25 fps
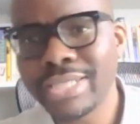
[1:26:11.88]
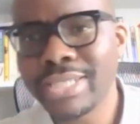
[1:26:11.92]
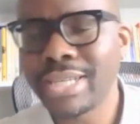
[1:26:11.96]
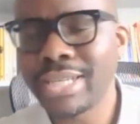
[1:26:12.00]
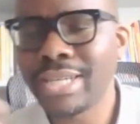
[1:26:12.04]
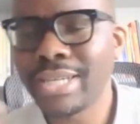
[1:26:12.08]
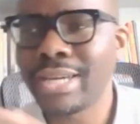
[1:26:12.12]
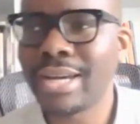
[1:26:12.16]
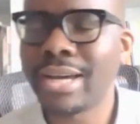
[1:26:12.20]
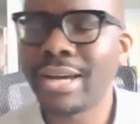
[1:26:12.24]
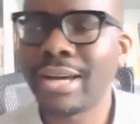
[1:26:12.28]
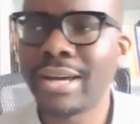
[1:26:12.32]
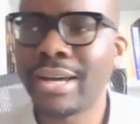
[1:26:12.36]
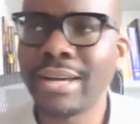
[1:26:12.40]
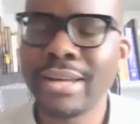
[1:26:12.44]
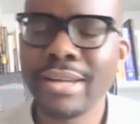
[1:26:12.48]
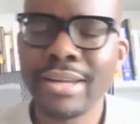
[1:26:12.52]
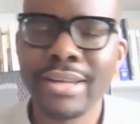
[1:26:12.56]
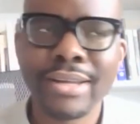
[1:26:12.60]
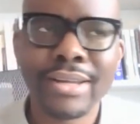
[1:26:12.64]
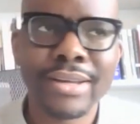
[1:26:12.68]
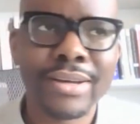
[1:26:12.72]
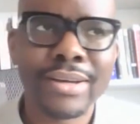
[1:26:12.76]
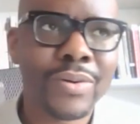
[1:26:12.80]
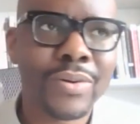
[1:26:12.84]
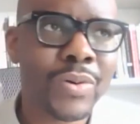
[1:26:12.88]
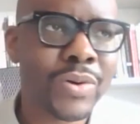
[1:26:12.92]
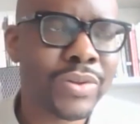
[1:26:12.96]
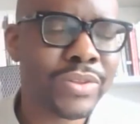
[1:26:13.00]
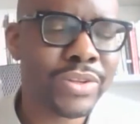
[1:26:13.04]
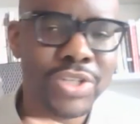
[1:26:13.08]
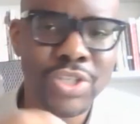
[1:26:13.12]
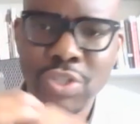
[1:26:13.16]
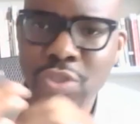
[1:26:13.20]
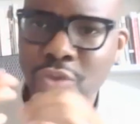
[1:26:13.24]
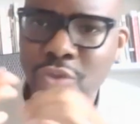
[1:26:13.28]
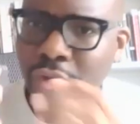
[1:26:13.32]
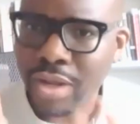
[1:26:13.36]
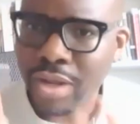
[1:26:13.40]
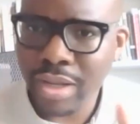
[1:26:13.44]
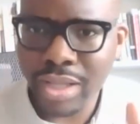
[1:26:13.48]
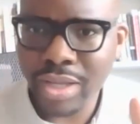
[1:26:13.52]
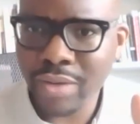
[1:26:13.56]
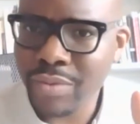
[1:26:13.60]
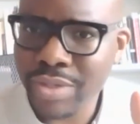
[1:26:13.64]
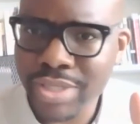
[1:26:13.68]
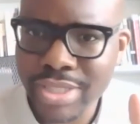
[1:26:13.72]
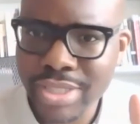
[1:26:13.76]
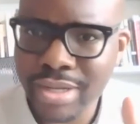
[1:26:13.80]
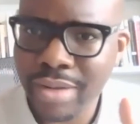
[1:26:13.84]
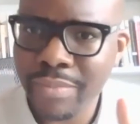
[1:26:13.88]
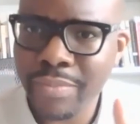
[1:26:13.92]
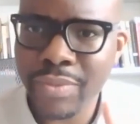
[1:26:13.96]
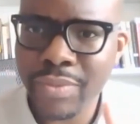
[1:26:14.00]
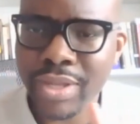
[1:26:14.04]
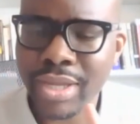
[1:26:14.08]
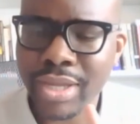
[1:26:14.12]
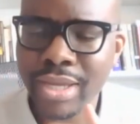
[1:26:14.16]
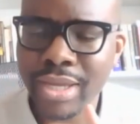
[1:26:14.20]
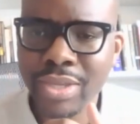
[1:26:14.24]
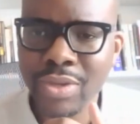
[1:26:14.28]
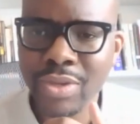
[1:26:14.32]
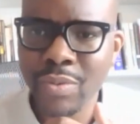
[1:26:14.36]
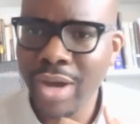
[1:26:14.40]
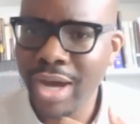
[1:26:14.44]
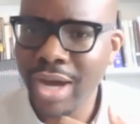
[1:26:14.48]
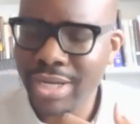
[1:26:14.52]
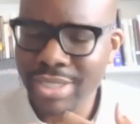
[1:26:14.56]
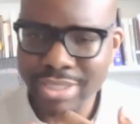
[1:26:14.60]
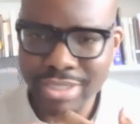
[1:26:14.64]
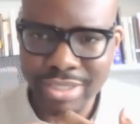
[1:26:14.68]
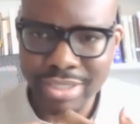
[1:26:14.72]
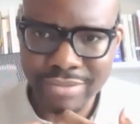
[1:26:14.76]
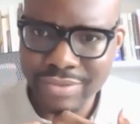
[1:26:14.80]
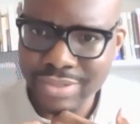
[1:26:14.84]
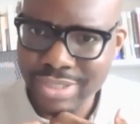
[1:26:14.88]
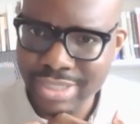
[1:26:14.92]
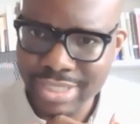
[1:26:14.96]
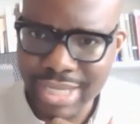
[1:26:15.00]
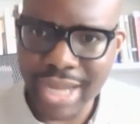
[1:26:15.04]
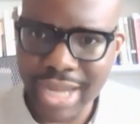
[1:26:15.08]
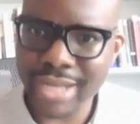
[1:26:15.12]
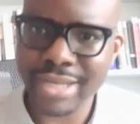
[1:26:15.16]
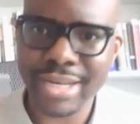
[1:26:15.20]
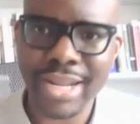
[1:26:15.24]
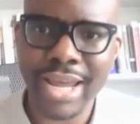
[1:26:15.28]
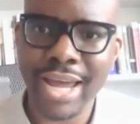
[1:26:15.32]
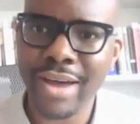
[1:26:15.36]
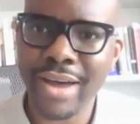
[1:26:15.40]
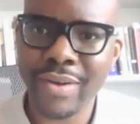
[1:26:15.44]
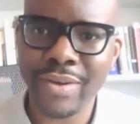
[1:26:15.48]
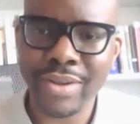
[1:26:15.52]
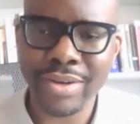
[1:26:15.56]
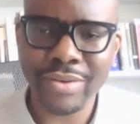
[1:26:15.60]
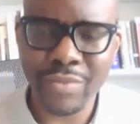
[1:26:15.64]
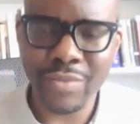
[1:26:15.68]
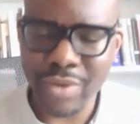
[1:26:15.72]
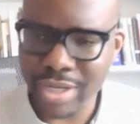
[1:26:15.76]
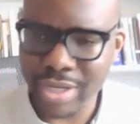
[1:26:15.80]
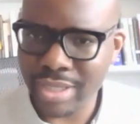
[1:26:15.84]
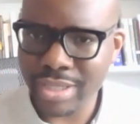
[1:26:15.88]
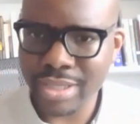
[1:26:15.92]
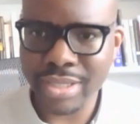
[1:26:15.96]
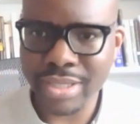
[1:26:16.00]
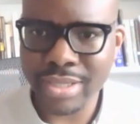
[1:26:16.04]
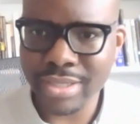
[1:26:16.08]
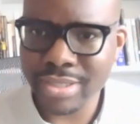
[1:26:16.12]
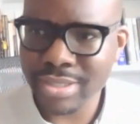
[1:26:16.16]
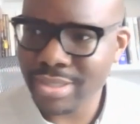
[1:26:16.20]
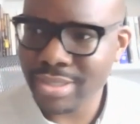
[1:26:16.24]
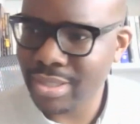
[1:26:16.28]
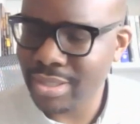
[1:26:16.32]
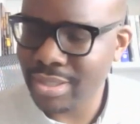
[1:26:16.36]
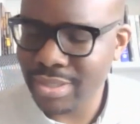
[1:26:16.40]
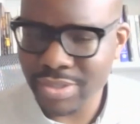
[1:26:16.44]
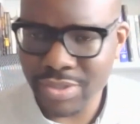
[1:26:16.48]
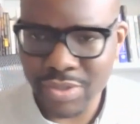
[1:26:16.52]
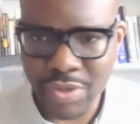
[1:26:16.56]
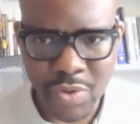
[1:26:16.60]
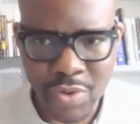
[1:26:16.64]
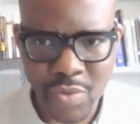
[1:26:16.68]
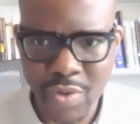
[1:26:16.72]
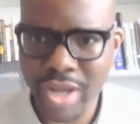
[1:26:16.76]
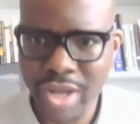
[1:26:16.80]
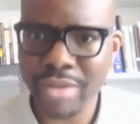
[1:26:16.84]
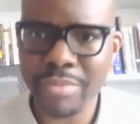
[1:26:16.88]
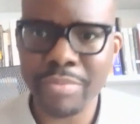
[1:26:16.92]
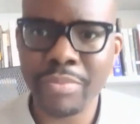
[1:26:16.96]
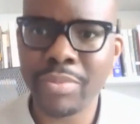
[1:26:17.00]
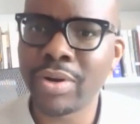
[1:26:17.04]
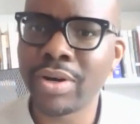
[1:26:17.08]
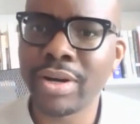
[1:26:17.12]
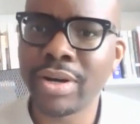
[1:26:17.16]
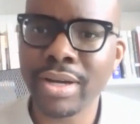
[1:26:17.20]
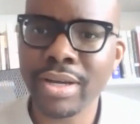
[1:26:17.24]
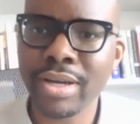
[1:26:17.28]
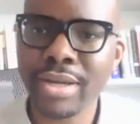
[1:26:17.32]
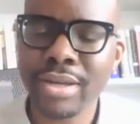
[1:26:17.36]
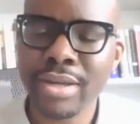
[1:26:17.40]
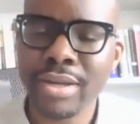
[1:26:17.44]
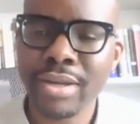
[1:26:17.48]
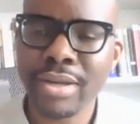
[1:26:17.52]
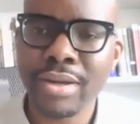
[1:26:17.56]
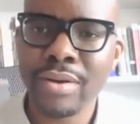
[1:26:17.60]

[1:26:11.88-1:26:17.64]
idea or they're struggling with something, you actually have sat down and written this this great book.